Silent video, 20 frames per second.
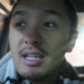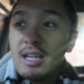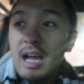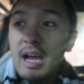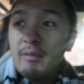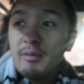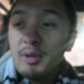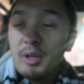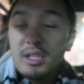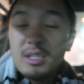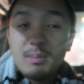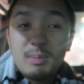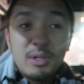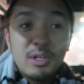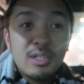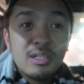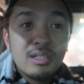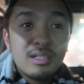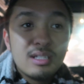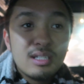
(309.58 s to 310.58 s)
after
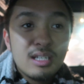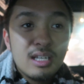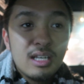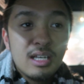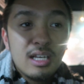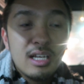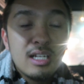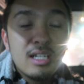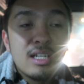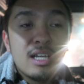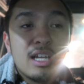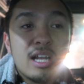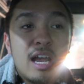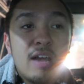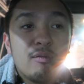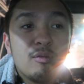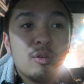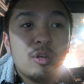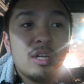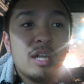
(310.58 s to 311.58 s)
experiencing it and
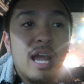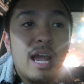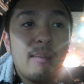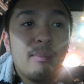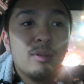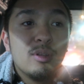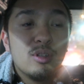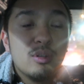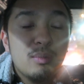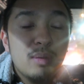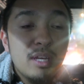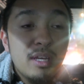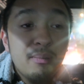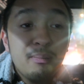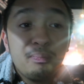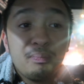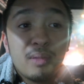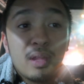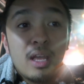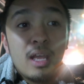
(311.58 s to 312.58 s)
after it happened to me
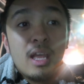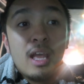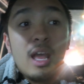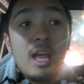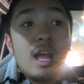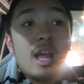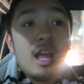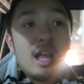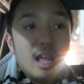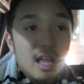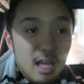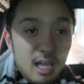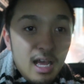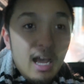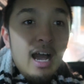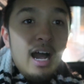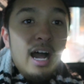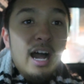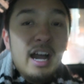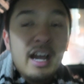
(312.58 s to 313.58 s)

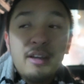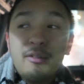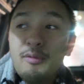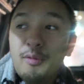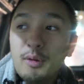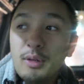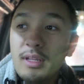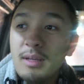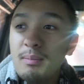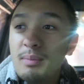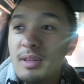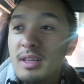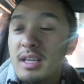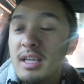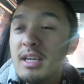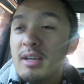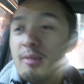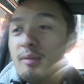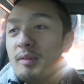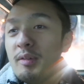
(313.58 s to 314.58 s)
I fully
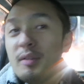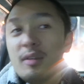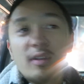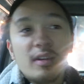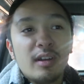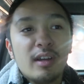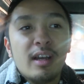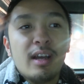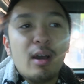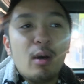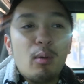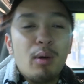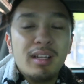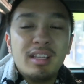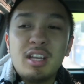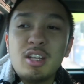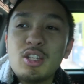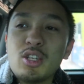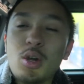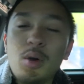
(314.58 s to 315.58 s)
believe what
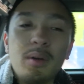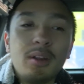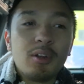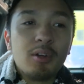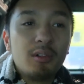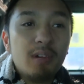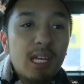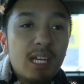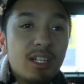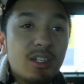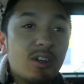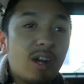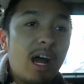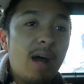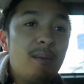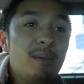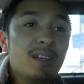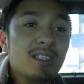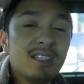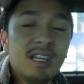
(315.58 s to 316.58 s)
they show in Korean
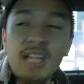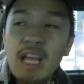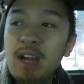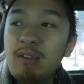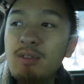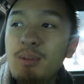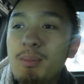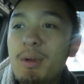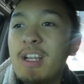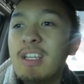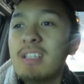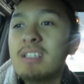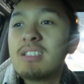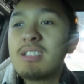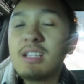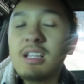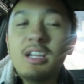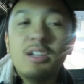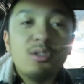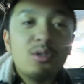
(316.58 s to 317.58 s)
dramas that everybody is
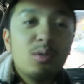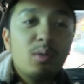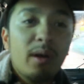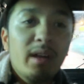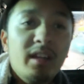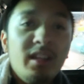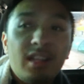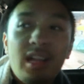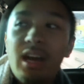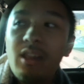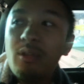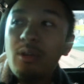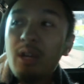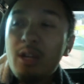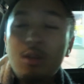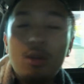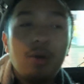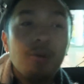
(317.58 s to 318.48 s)
linked to one another and